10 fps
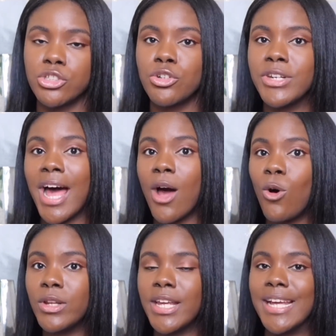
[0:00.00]
So not
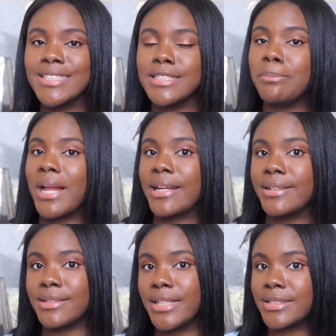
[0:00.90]
only is it
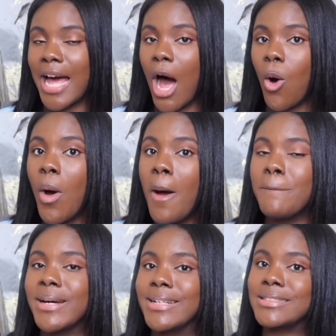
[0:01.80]
blocking things out,
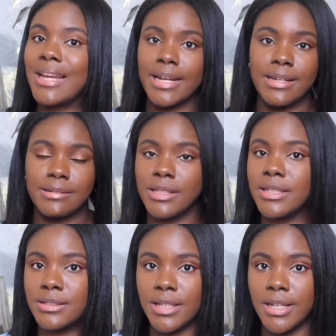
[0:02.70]
but it's locking
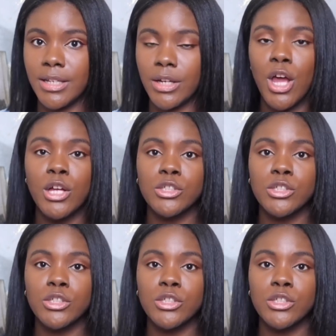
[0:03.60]
things in.